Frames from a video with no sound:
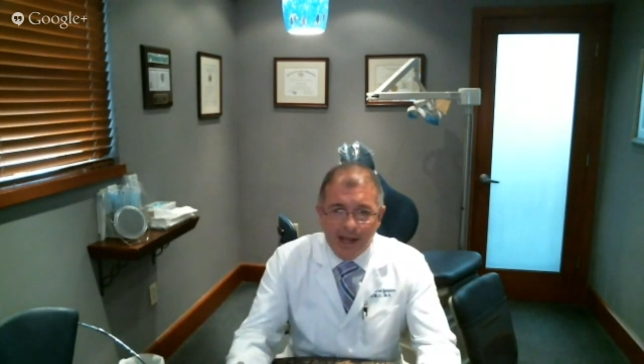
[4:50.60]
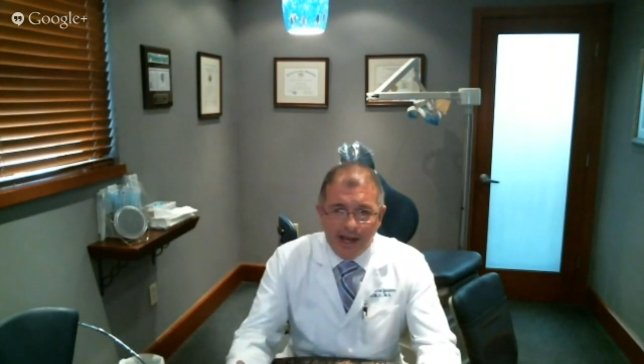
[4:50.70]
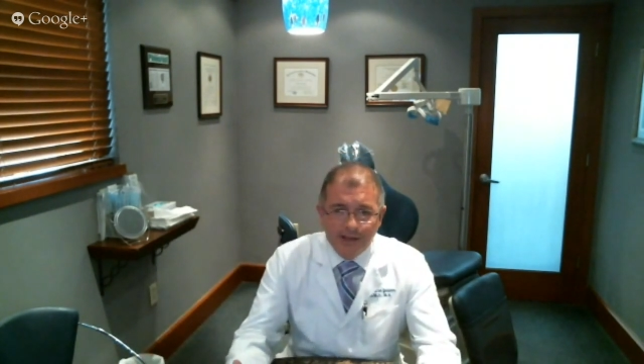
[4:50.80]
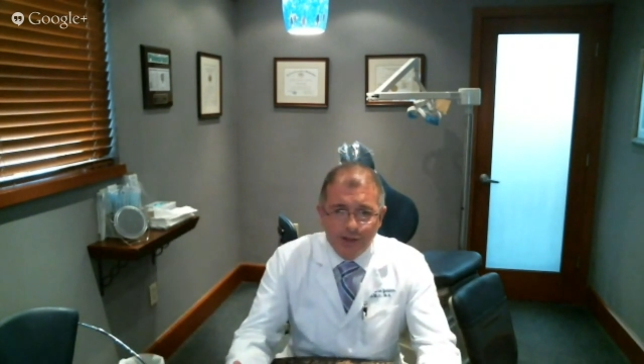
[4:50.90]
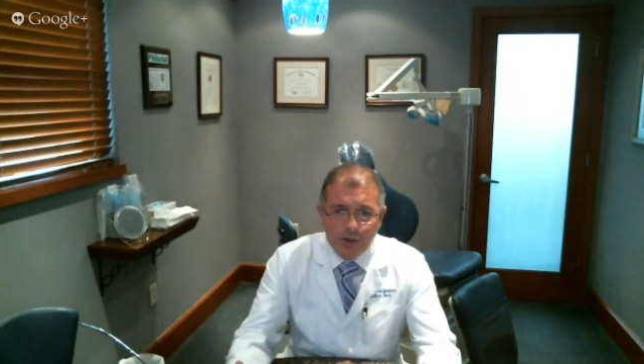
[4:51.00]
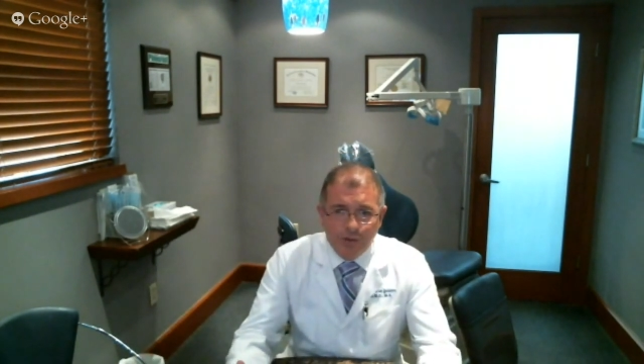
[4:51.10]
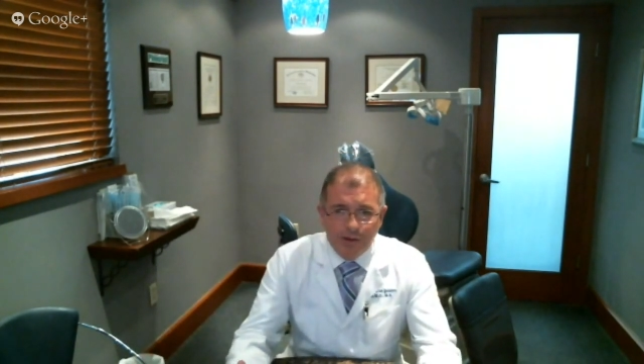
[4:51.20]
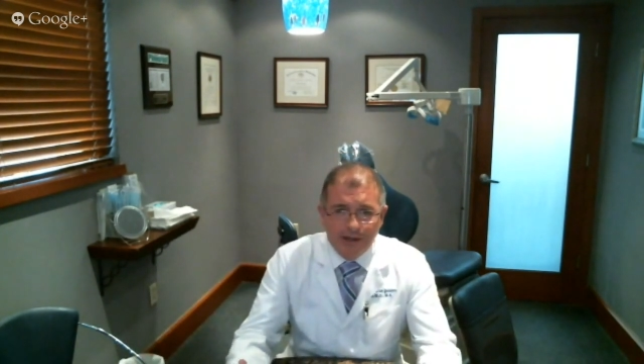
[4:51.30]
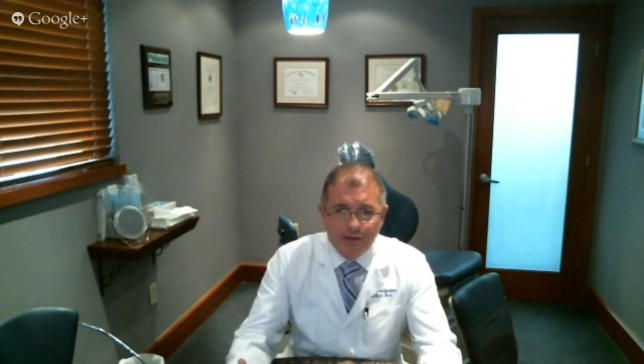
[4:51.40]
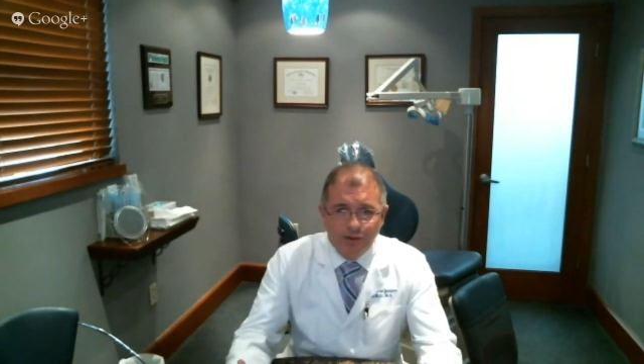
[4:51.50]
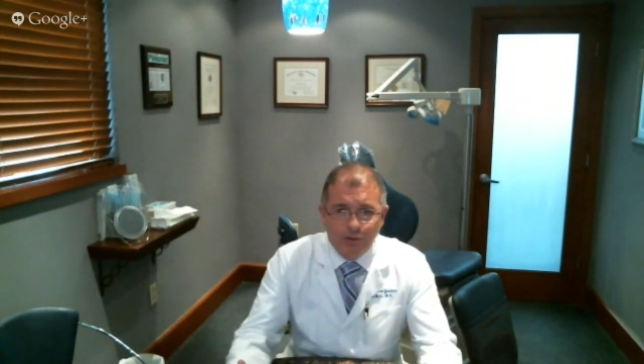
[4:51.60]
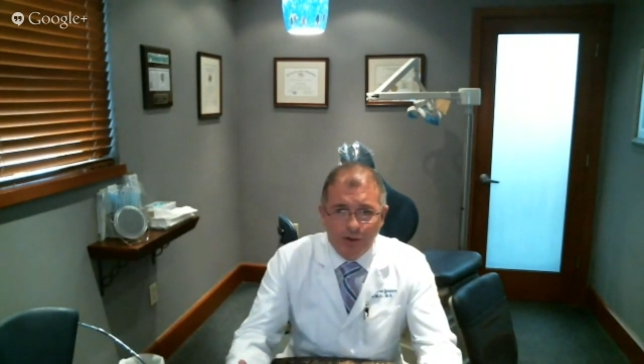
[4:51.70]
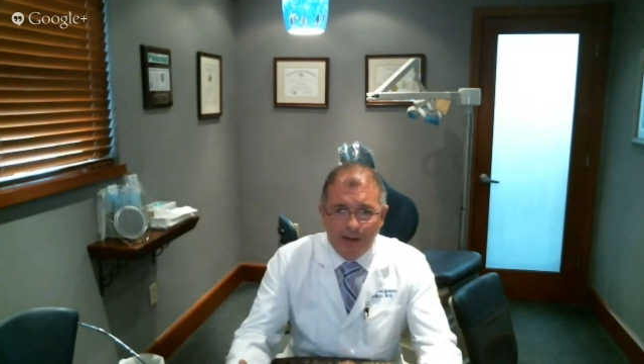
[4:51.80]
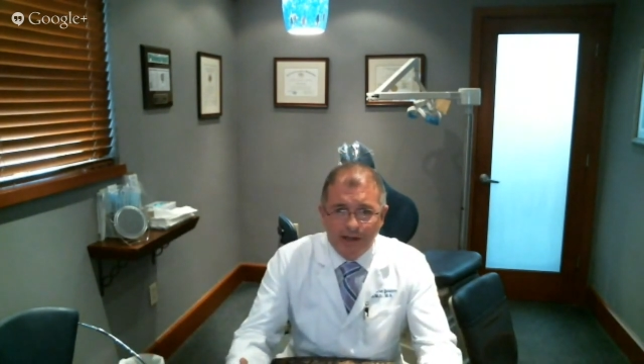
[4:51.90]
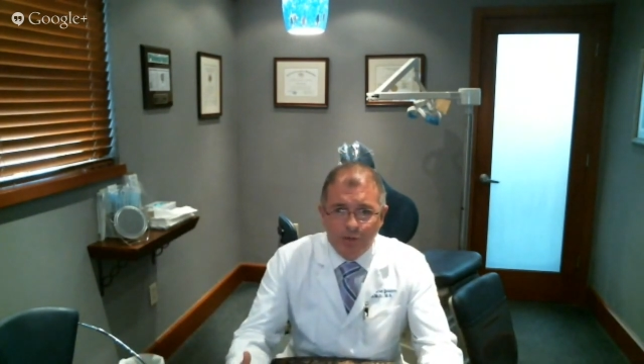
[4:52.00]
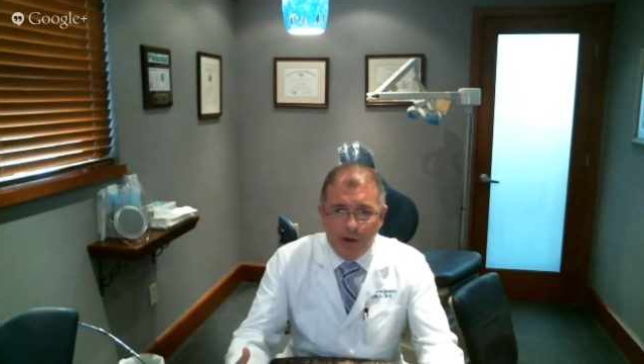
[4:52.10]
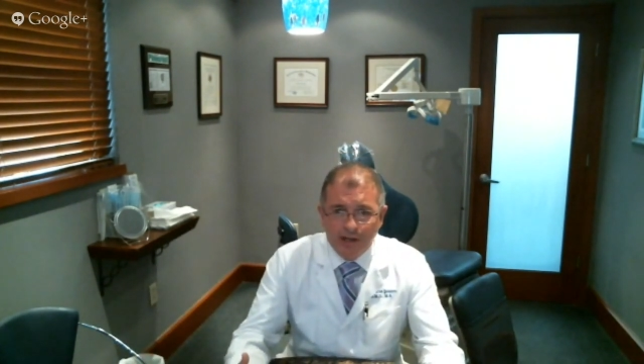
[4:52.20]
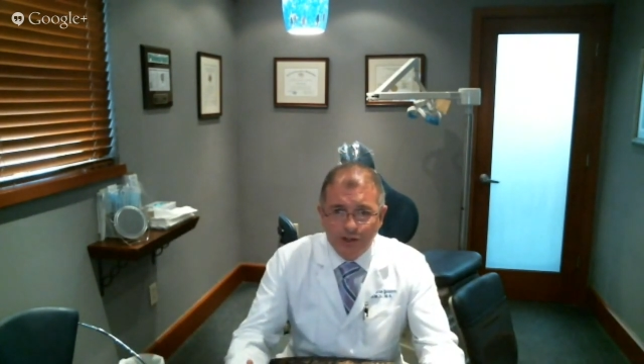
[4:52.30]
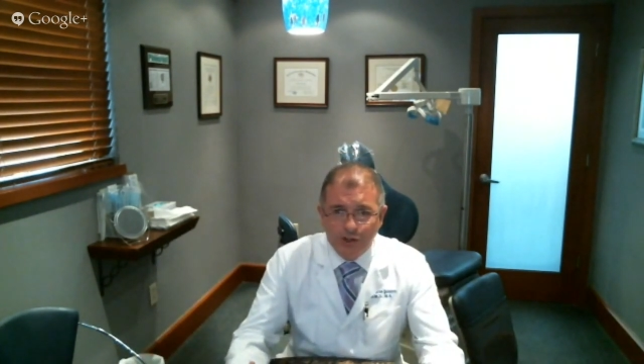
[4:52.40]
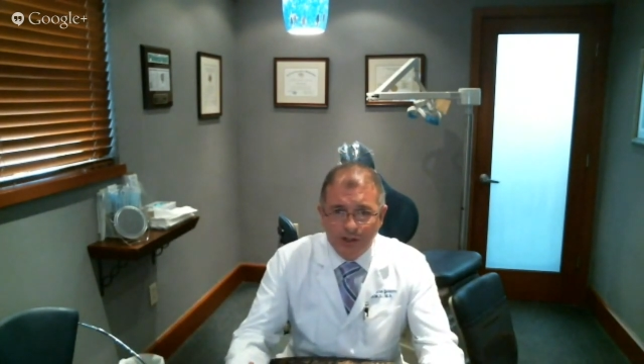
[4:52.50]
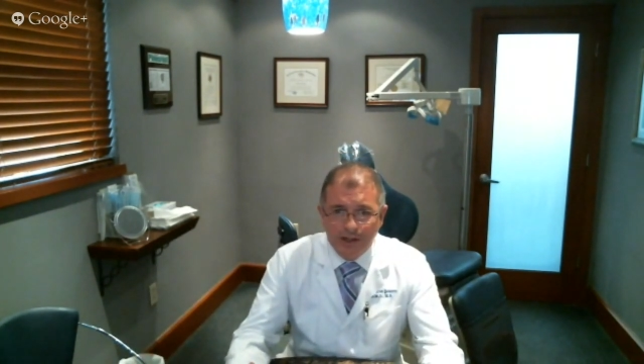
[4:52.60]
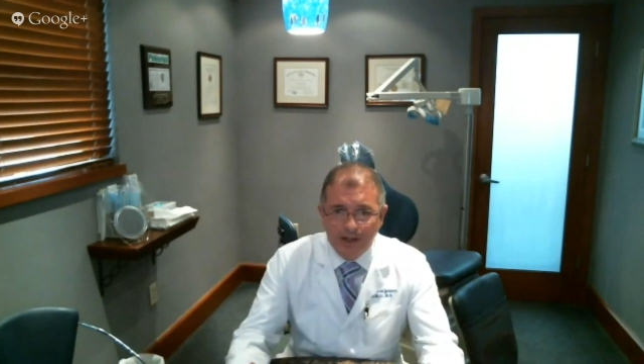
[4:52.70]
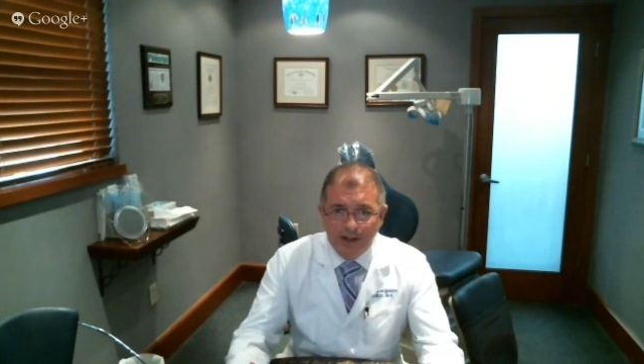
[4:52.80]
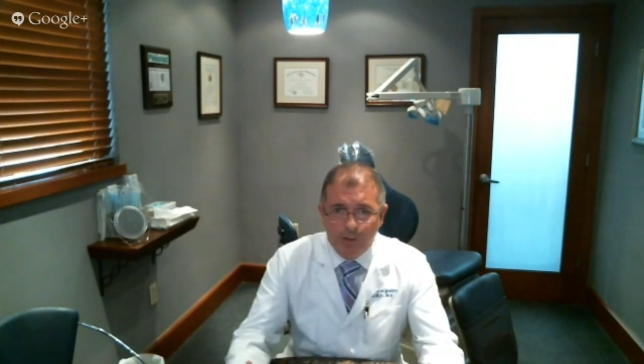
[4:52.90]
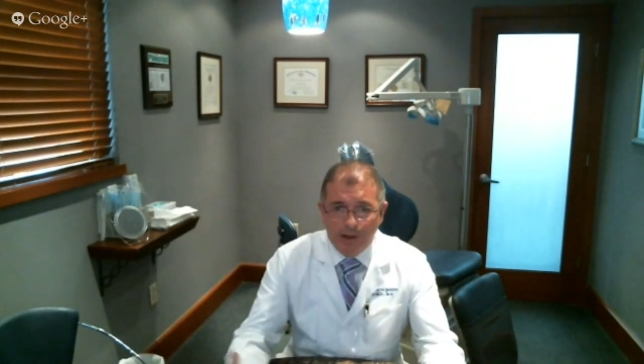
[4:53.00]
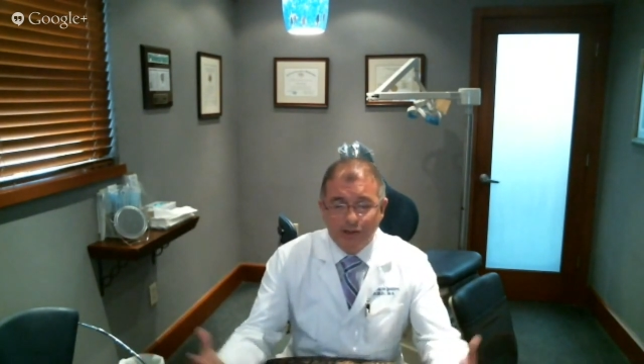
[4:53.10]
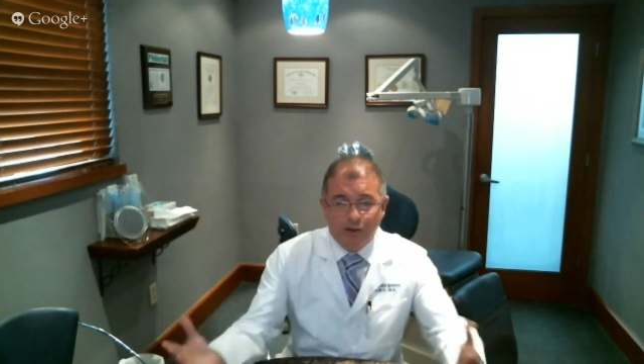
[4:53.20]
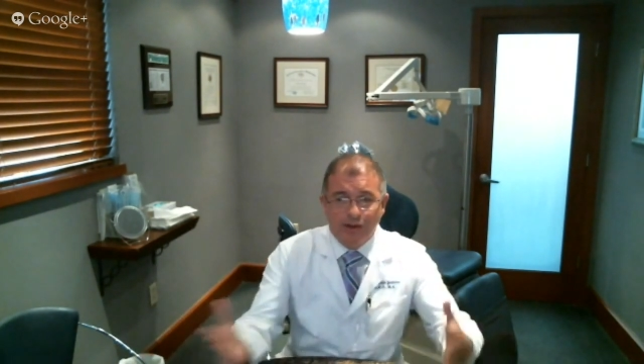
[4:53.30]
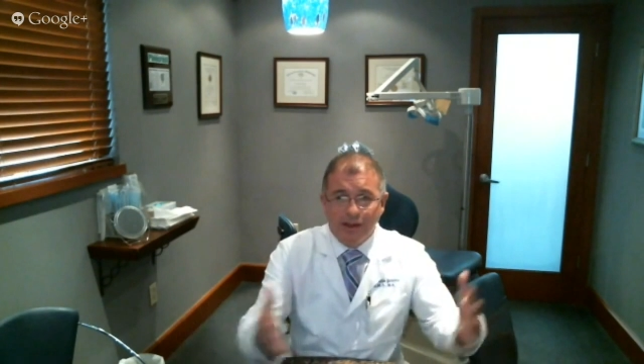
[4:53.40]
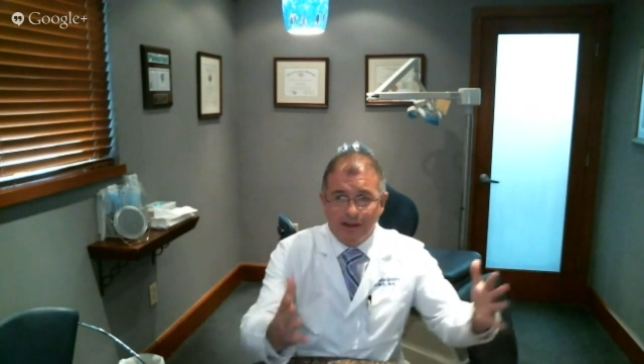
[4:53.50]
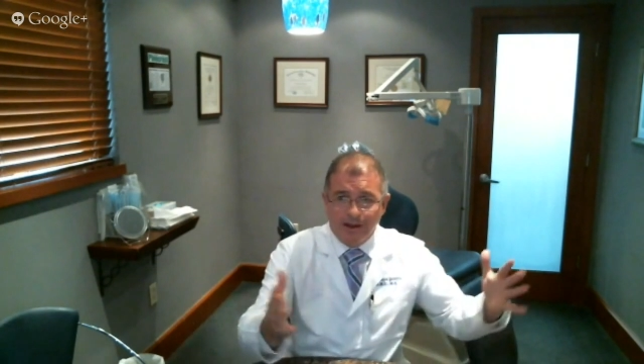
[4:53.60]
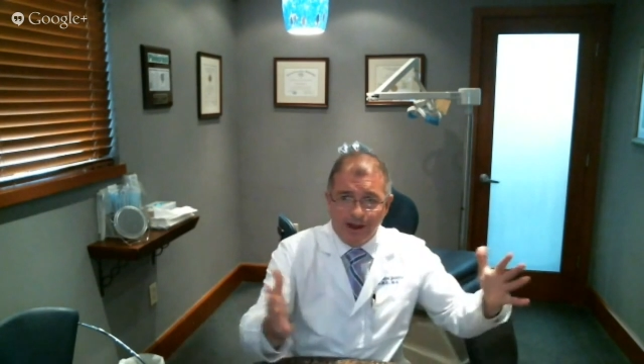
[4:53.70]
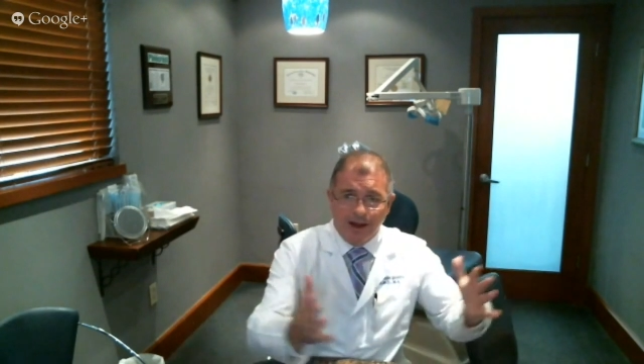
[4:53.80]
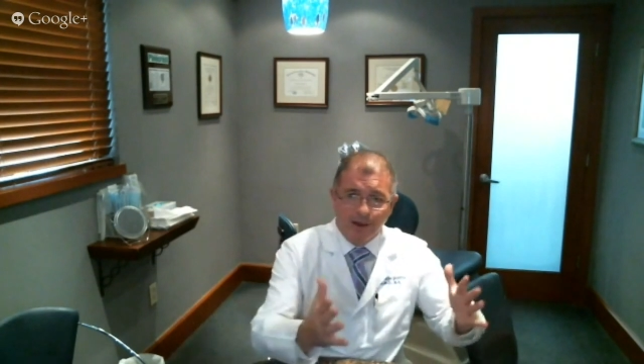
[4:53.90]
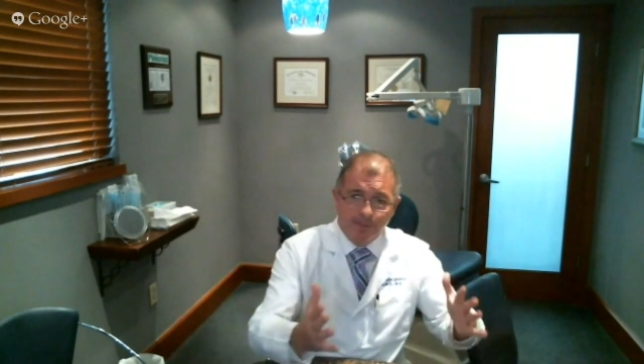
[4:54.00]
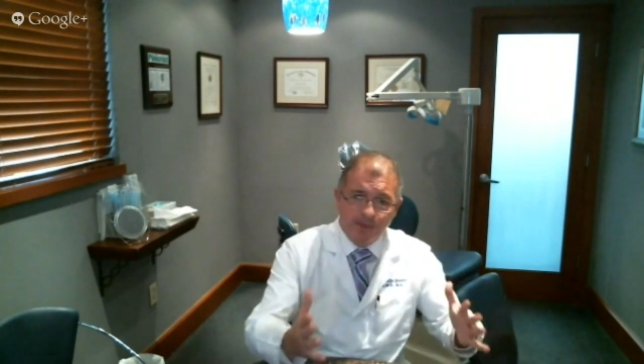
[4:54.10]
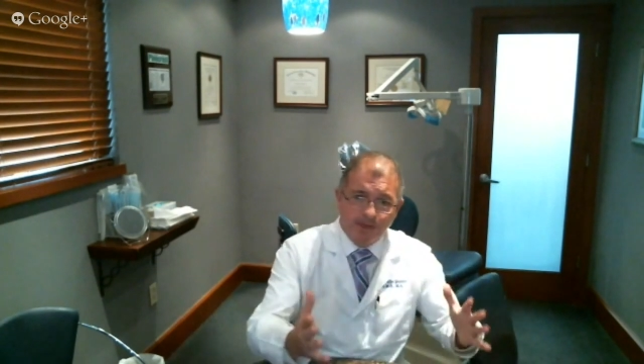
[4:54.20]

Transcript: I soon I soon realized why should why should the um,